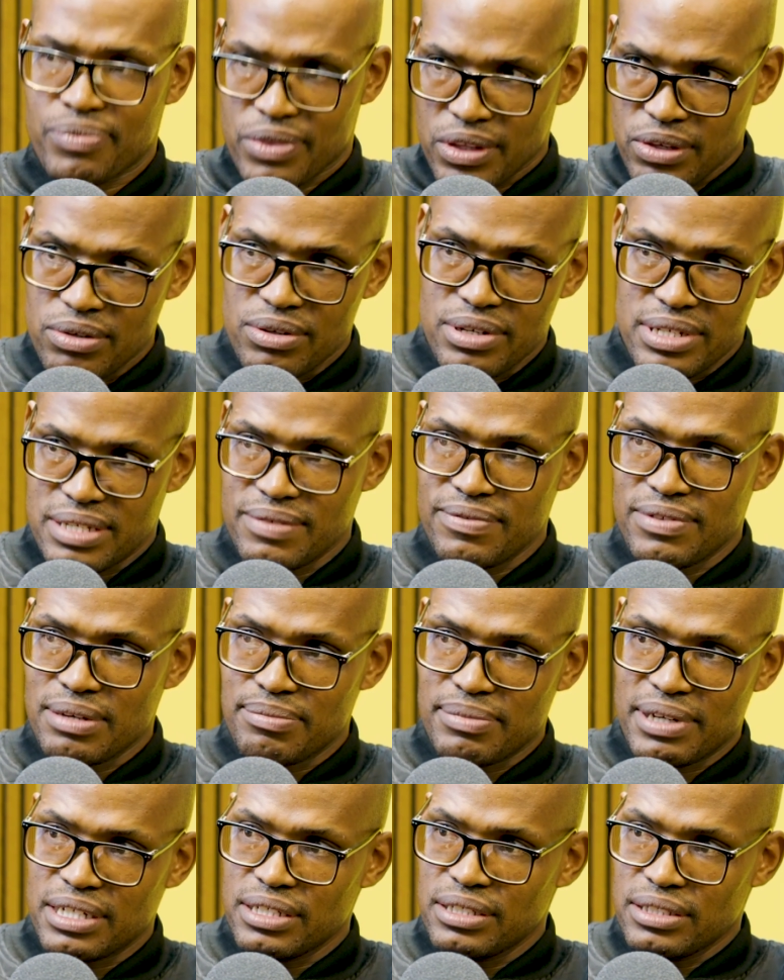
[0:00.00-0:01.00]
You receive the
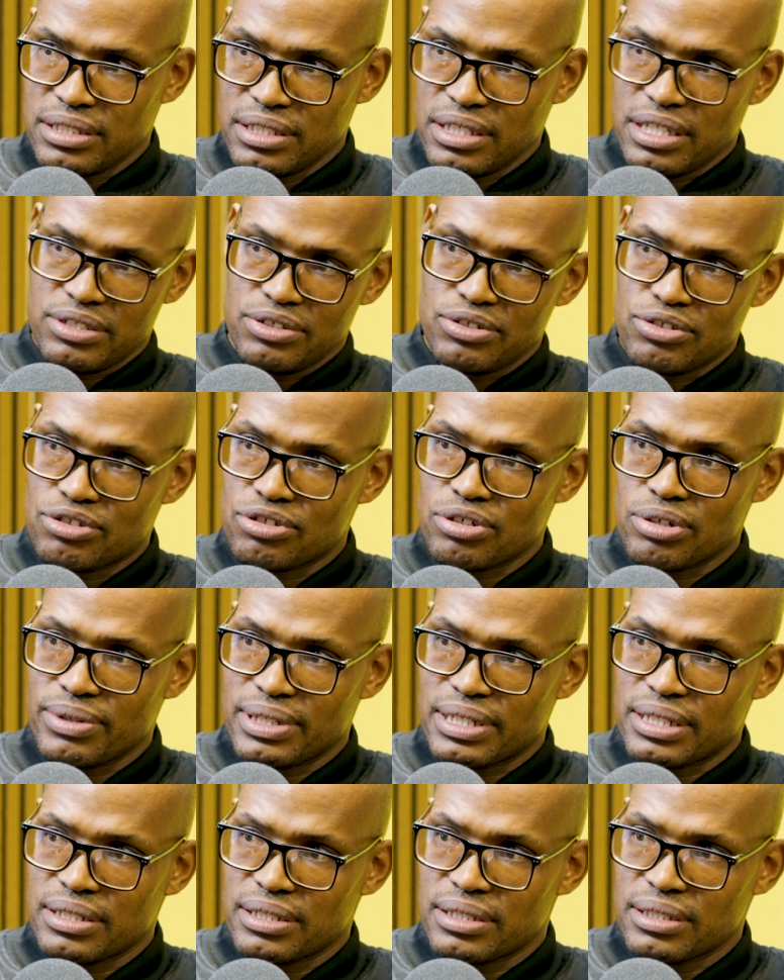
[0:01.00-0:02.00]
money and you draw
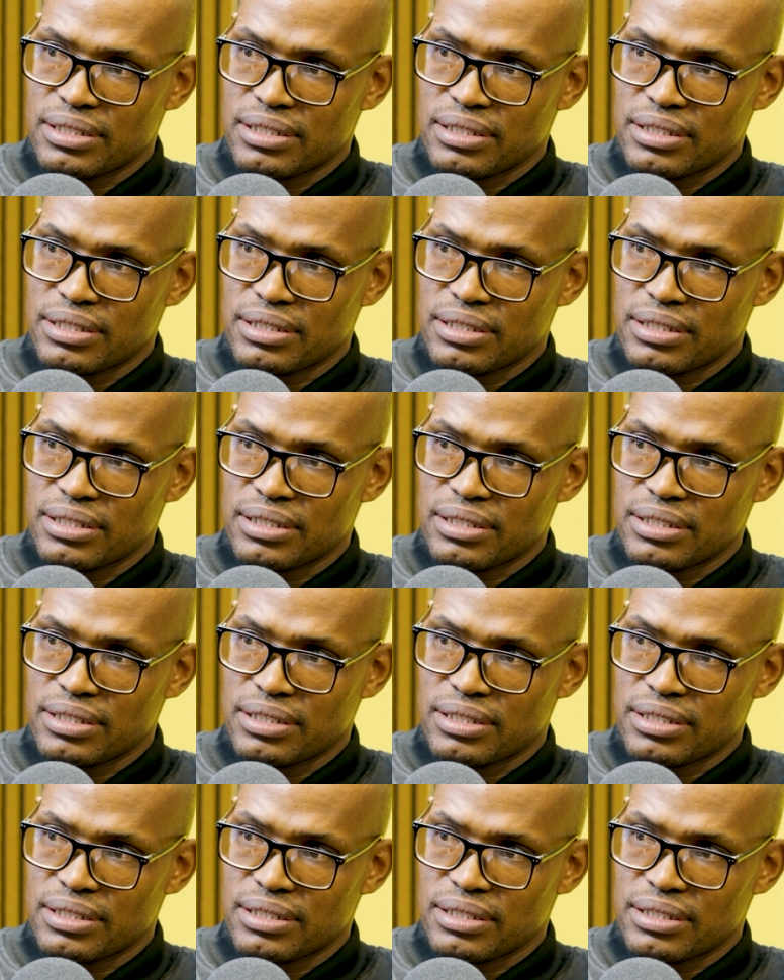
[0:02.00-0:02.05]
it.